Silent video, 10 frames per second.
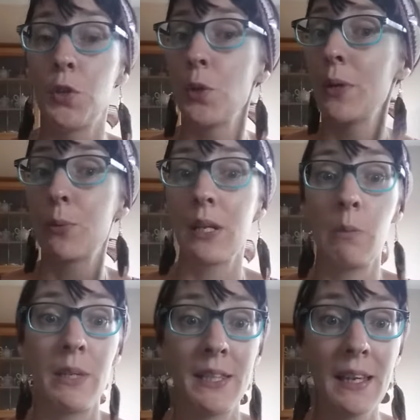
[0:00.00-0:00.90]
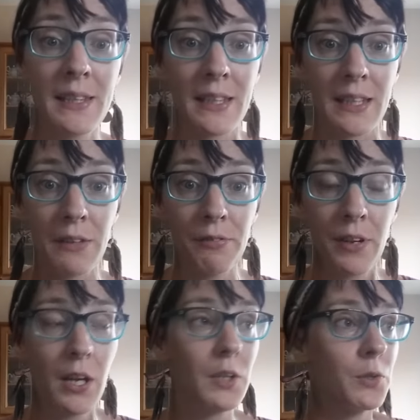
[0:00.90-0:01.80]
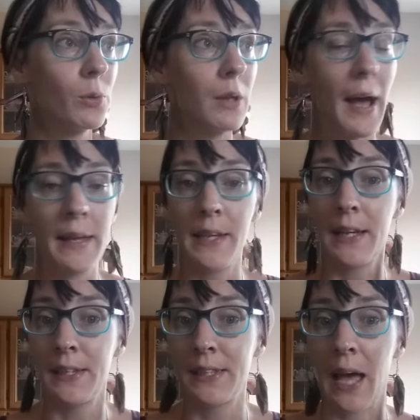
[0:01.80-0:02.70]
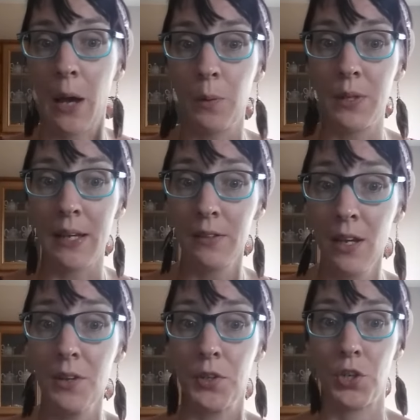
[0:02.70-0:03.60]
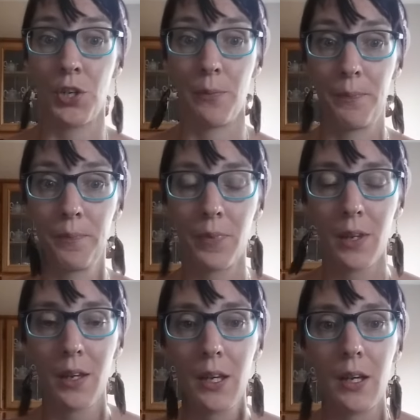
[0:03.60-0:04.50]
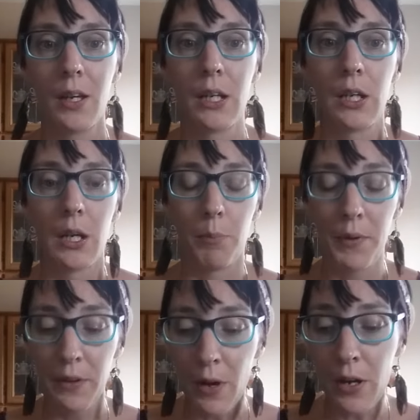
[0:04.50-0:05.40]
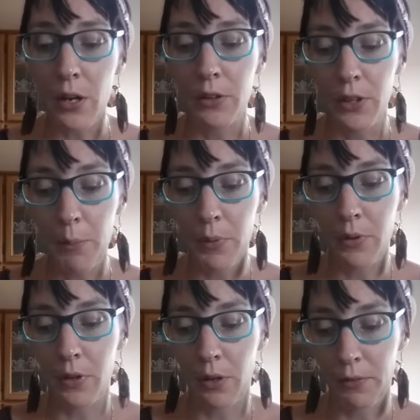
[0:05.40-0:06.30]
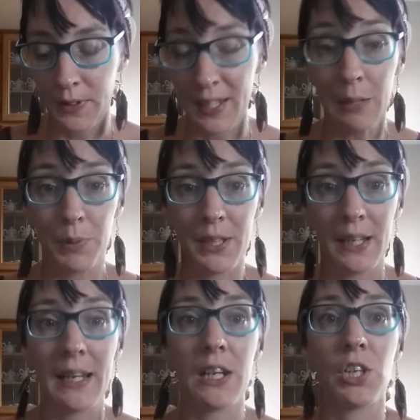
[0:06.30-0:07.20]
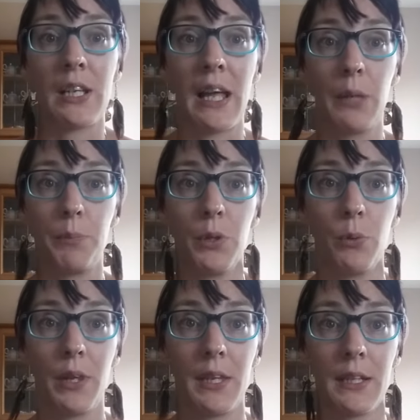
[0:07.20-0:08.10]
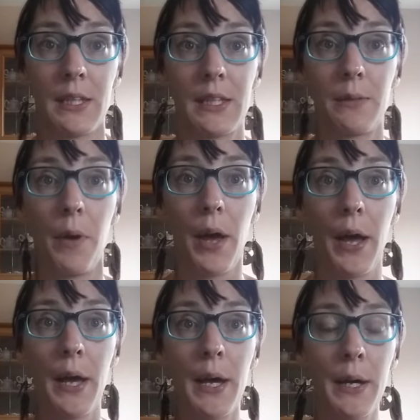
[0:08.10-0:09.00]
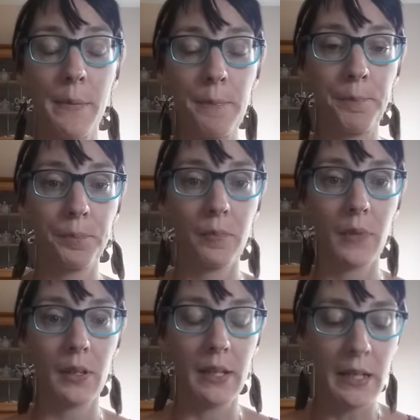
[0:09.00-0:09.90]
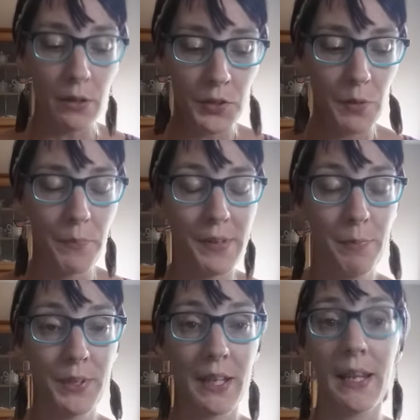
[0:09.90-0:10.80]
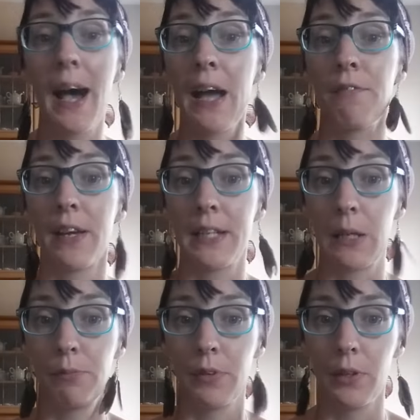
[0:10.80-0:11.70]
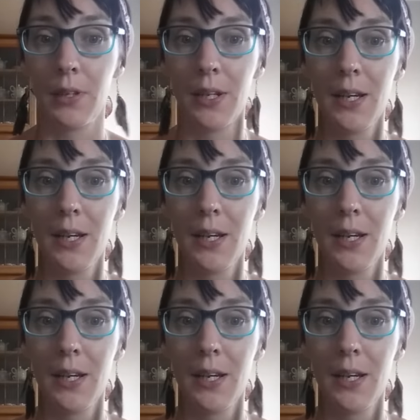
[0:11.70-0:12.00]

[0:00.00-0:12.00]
so incredibly sensitive to light and sound and touch. But there are a number of tips that can actually help you with this. Here are some tips that I find helpful.